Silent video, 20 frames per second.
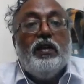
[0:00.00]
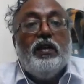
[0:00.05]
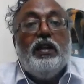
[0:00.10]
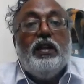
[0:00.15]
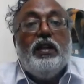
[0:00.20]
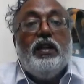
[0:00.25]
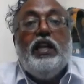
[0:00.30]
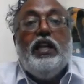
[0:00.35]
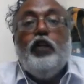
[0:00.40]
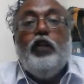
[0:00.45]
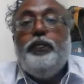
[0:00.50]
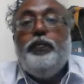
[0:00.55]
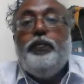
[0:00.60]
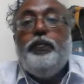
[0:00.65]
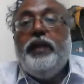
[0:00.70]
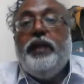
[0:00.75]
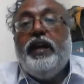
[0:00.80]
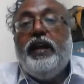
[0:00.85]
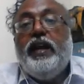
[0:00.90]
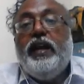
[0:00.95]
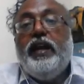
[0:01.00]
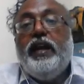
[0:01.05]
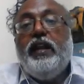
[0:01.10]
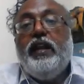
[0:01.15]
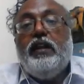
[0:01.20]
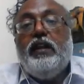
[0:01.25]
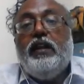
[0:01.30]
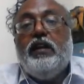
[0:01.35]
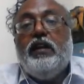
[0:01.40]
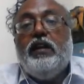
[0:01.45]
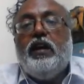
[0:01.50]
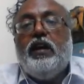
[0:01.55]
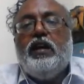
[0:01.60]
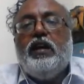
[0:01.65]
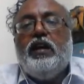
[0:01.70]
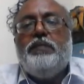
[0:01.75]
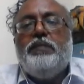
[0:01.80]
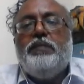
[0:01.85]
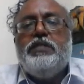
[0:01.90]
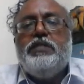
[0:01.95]
leave behind
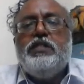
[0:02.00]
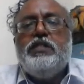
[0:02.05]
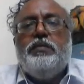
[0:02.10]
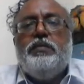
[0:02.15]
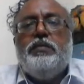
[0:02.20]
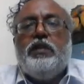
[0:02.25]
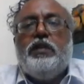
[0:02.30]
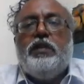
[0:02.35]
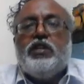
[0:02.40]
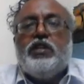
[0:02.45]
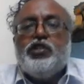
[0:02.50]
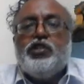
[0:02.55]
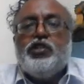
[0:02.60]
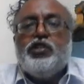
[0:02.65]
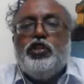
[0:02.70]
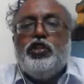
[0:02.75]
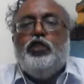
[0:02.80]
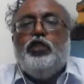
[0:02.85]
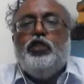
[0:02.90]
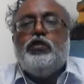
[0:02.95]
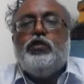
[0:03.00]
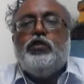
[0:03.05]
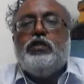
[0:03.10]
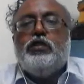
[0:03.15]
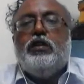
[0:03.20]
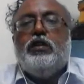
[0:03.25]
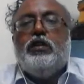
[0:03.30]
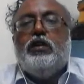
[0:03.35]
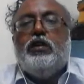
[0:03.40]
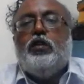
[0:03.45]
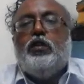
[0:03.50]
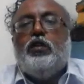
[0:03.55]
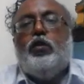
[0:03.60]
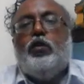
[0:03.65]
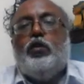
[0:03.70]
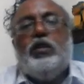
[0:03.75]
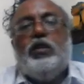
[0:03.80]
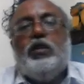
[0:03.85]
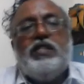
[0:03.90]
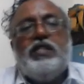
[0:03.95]
non-combustible residues
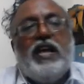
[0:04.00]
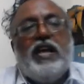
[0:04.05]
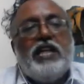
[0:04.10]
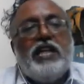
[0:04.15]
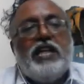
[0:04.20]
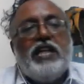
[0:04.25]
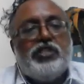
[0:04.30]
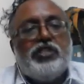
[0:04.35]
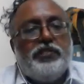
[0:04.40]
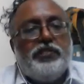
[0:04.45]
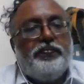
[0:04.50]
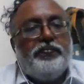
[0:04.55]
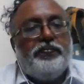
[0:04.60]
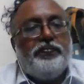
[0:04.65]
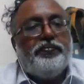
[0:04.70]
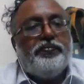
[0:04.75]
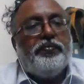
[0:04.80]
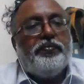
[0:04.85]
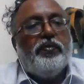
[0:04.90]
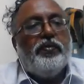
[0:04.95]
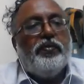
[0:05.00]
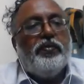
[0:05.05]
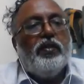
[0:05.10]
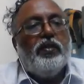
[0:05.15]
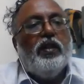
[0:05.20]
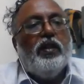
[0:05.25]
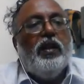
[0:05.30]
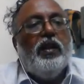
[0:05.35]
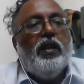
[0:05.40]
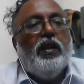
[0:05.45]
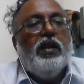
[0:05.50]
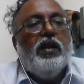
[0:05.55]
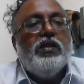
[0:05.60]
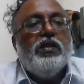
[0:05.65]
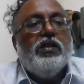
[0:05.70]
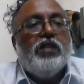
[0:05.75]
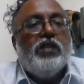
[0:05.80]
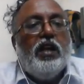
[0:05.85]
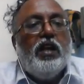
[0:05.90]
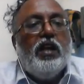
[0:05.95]
known as ash.
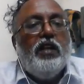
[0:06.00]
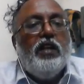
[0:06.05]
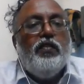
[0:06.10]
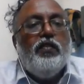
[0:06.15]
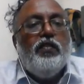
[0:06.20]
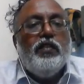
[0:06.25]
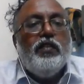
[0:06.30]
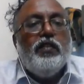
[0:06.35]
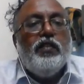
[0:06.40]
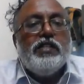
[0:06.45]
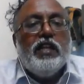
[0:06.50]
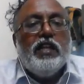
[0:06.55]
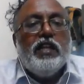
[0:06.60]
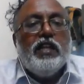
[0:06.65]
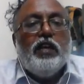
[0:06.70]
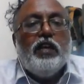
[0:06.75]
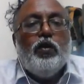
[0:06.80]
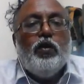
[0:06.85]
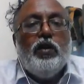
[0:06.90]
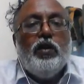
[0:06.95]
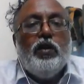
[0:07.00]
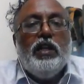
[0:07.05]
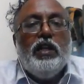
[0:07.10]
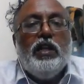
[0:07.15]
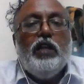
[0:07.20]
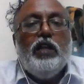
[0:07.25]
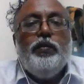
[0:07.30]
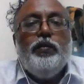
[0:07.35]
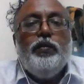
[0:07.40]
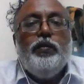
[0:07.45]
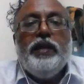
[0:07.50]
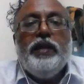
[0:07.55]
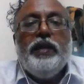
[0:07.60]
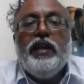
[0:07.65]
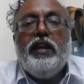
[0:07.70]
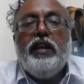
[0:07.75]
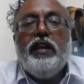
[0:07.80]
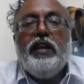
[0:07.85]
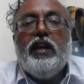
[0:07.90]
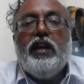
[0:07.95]
Solid fuels like coal leave
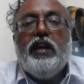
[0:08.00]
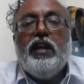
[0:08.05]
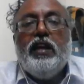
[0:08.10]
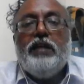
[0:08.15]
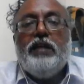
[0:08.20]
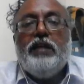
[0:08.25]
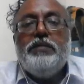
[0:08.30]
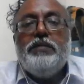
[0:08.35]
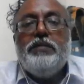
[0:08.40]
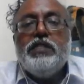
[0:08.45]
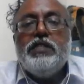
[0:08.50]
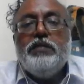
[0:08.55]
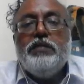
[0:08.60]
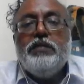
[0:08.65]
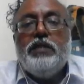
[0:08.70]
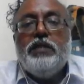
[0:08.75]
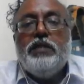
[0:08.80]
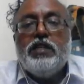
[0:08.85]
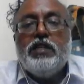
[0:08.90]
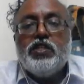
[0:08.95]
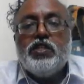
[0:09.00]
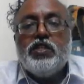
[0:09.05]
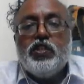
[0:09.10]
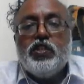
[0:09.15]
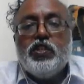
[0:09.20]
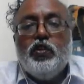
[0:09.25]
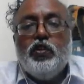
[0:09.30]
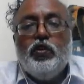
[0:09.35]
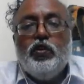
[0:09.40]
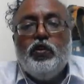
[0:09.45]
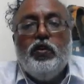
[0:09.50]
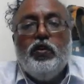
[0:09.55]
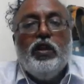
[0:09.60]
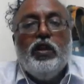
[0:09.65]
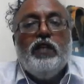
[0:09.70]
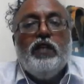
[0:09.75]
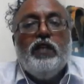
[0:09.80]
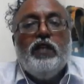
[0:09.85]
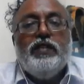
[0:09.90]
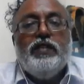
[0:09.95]
behind non-combustible residue,
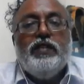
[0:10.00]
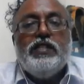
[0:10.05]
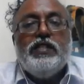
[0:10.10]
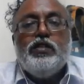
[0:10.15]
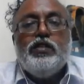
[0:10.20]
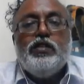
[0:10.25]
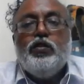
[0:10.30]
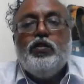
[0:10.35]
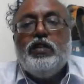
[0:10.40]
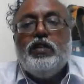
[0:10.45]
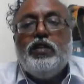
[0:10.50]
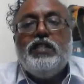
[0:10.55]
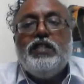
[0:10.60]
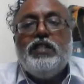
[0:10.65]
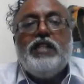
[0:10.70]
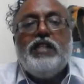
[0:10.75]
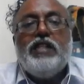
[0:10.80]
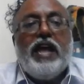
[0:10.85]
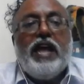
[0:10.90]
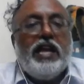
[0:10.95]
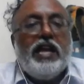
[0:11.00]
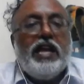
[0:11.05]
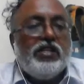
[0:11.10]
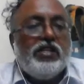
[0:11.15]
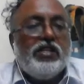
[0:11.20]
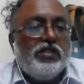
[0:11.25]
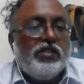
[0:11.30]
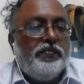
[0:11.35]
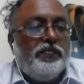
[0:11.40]
which is known as ash.